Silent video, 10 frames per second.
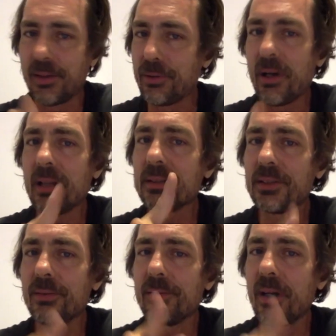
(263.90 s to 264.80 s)
are not
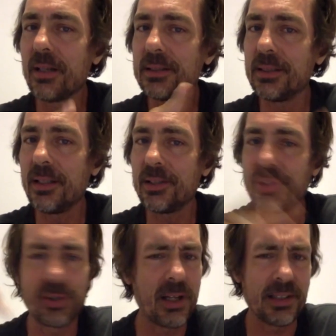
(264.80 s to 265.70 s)
so Nazi-ish.
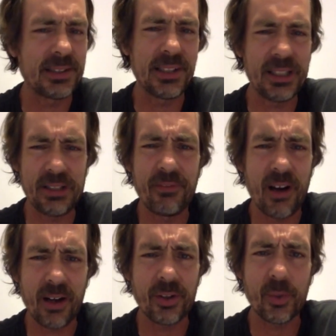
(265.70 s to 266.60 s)
They're not listening to
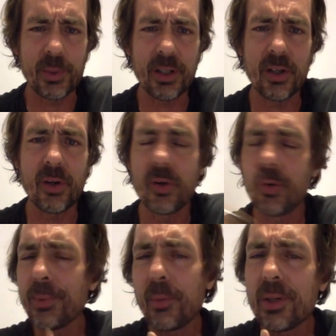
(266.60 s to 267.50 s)
Wagner when they go
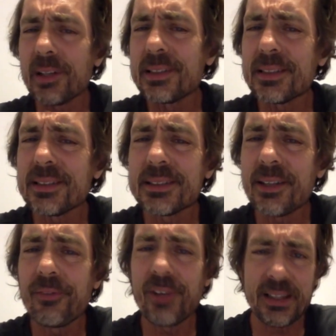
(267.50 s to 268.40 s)
home. They want to listen to
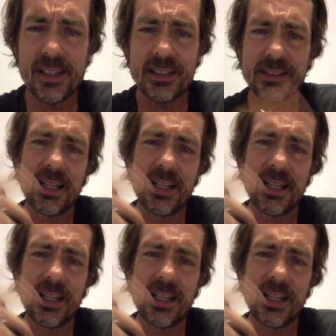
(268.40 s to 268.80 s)
stuff like this